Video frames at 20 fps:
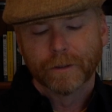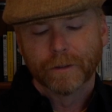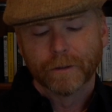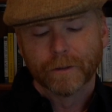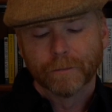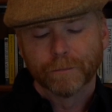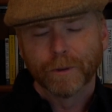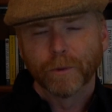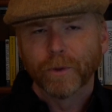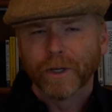
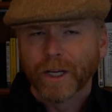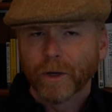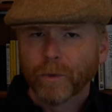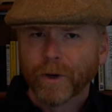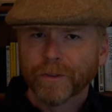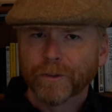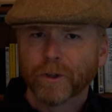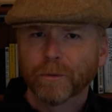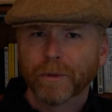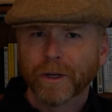But when I went
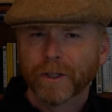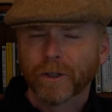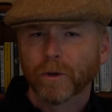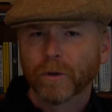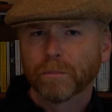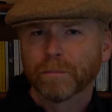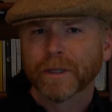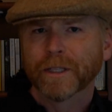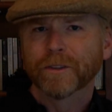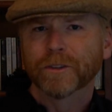through my own
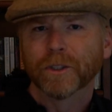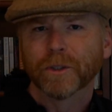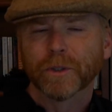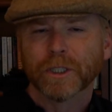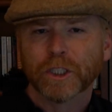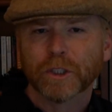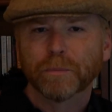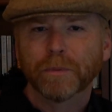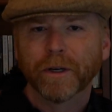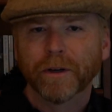benzo
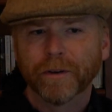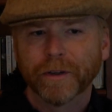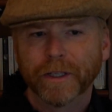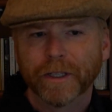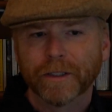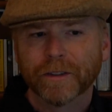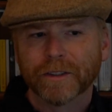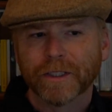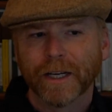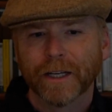
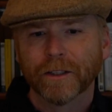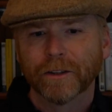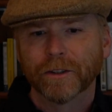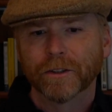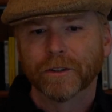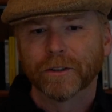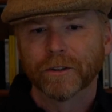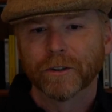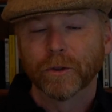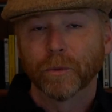experience, I
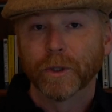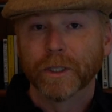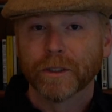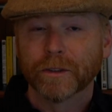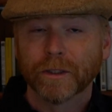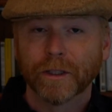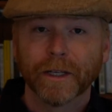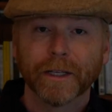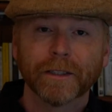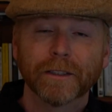learned what it's
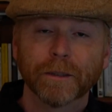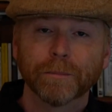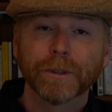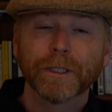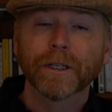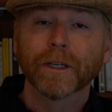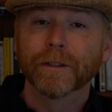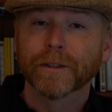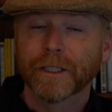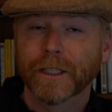like to be
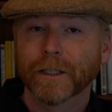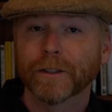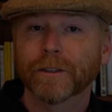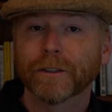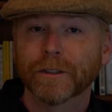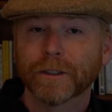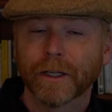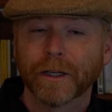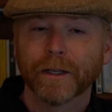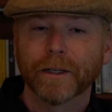on the other
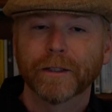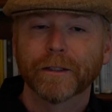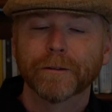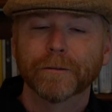side.